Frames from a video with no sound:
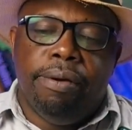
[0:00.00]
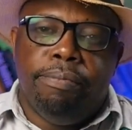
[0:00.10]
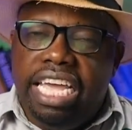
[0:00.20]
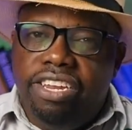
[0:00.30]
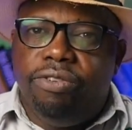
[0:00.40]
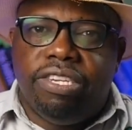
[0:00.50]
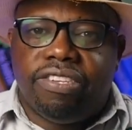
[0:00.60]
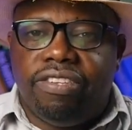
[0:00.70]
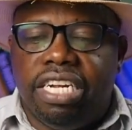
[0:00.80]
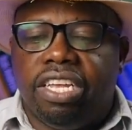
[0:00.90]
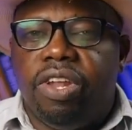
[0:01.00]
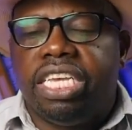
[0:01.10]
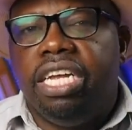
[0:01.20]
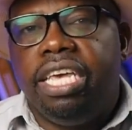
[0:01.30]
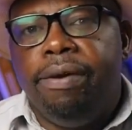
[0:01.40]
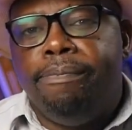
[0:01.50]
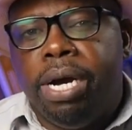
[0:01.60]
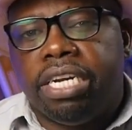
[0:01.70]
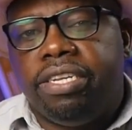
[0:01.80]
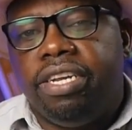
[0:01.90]
any risks that could actually
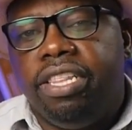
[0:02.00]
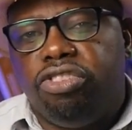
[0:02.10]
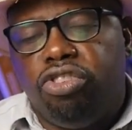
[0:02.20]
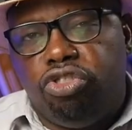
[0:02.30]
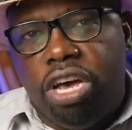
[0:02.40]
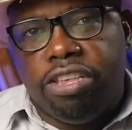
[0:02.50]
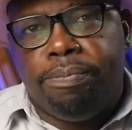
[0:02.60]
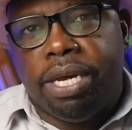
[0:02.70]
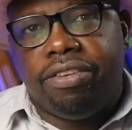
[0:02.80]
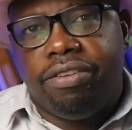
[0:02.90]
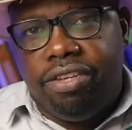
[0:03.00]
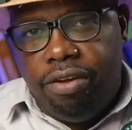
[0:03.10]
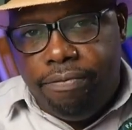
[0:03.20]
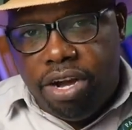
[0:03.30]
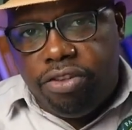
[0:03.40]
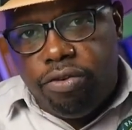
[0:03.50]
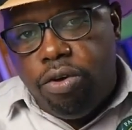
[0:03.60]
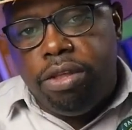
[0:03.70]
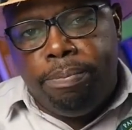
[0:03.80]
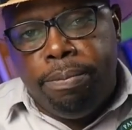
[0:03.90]
impact the social aspects, focus
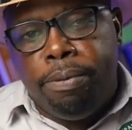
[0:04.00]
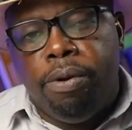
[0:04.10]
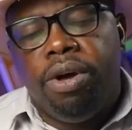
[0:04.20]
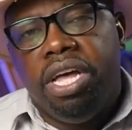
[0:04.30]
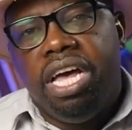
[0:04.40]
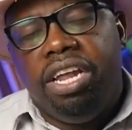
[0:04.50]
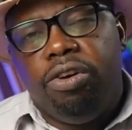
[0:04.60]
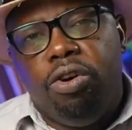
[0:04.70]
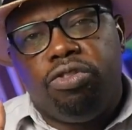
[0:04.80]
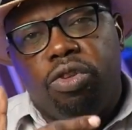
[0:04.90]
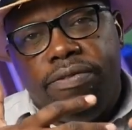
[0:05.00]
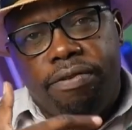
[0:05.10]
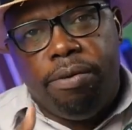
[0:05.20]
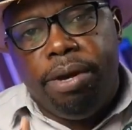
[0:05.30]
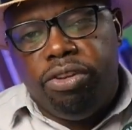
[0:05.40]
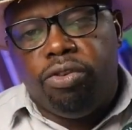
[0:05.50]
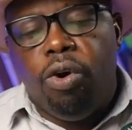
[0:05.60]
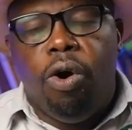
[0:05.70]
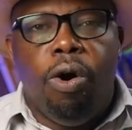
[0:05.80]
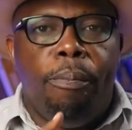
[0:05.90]
on the people, and also
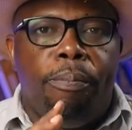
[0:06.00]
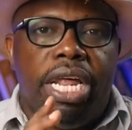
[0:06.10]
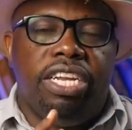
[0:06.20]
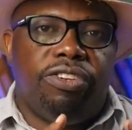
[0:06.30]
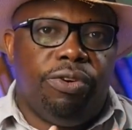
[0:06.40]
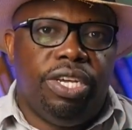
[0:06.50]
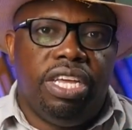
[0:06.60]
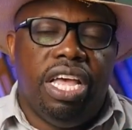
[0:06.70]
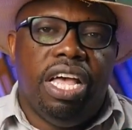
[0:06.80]
environmental or planetary